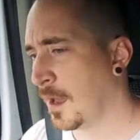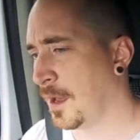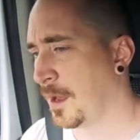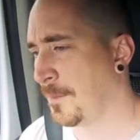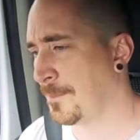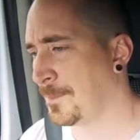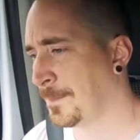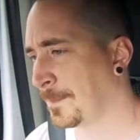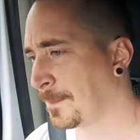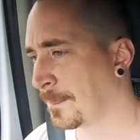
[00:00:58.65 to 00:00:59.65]

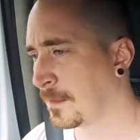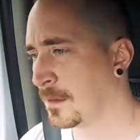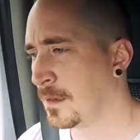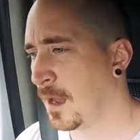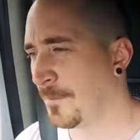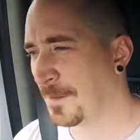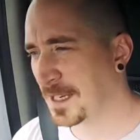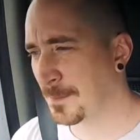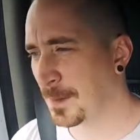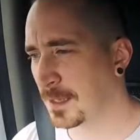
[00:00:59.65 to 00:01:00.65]
I'm
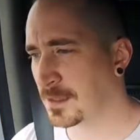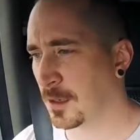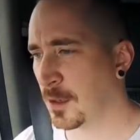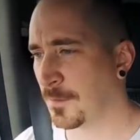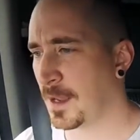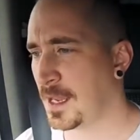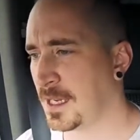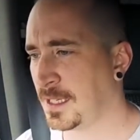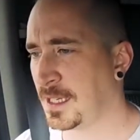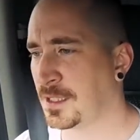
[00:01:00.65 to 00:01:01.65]
feeling a bit of
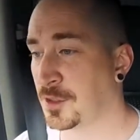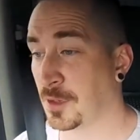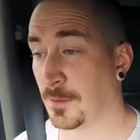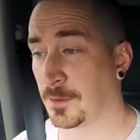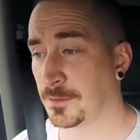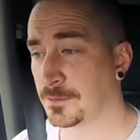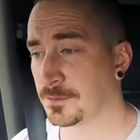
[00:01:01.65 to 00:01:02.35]
a need to travel.